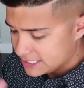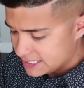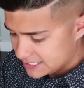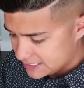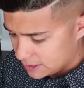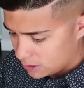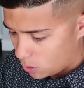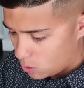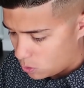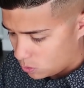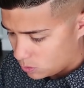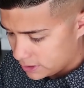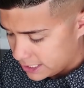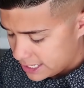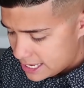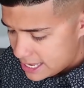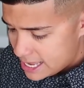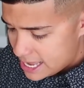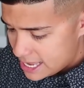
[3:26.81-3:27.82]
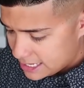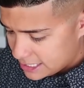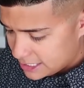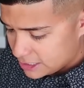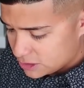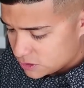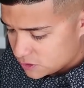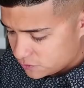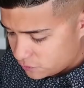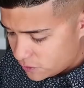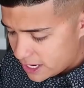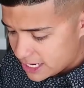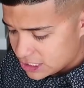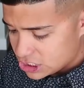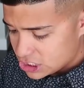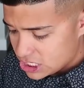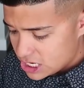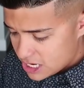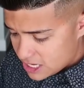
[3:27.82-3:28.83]
it's gold, and it is
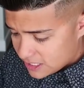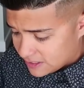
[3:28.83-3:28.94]
fresh.